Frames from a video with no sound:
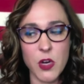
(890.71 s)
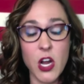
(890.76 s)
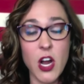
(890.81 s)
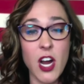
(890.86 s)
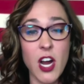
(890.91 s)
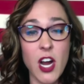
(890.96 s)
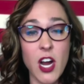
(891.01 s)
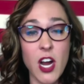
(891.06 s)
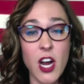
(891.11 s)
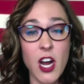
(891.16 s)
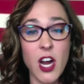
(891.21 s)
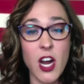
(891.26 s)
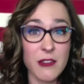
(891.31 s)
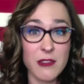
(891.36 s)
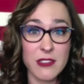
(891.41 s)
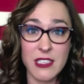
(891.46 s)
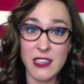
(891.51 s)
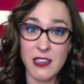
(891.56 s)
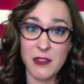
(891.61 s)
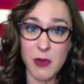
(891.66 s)
Carbon
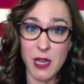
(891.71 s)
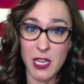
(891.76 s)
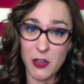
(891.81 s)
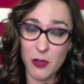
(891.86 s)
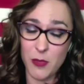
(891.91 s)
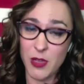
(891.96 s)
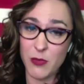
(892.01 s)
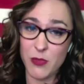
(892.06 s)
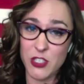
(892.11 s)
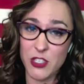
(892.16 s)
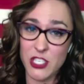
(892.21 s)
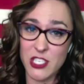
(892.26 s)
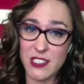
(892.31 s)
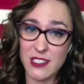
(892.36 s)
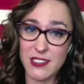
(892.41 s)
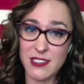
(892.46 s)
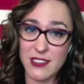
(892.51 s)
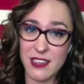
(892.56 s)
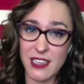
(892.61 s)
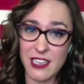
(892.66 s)
County, Wyoming, which
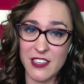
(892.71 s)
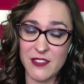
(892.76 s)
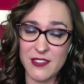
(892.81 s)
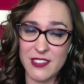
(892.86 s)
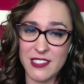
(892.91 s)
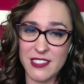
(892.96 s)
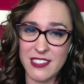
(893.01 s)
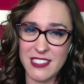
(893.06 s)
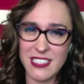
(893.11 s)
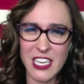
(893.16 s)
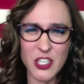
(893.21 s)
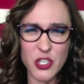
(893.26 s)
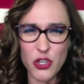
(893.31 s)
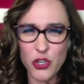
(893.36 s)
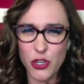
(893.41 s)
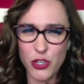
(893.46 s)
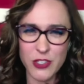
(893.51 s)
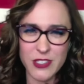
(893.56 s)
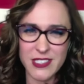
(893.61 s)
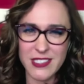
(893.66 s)
is kind of
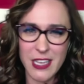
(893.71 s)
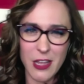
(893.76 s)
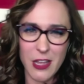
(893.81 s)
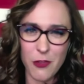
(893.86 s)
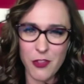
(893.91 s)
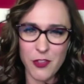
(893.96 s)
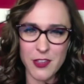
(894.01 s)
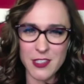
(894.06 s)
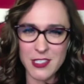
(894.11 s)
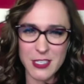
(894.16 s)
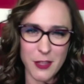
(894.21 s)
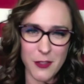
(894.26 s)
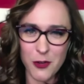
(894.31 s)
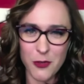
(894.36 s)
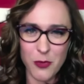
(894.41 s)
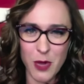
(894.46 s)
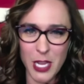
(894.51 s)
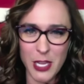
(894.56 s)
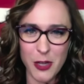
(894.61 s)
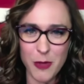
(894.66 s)
central
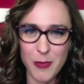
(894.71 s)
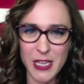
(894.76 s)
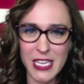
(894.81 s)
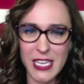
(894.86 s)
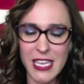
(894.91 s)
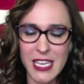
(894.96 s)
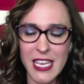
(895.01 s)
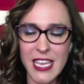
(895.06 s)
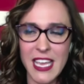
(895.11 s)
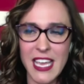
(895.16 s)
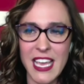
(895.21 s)
southern Wyoming.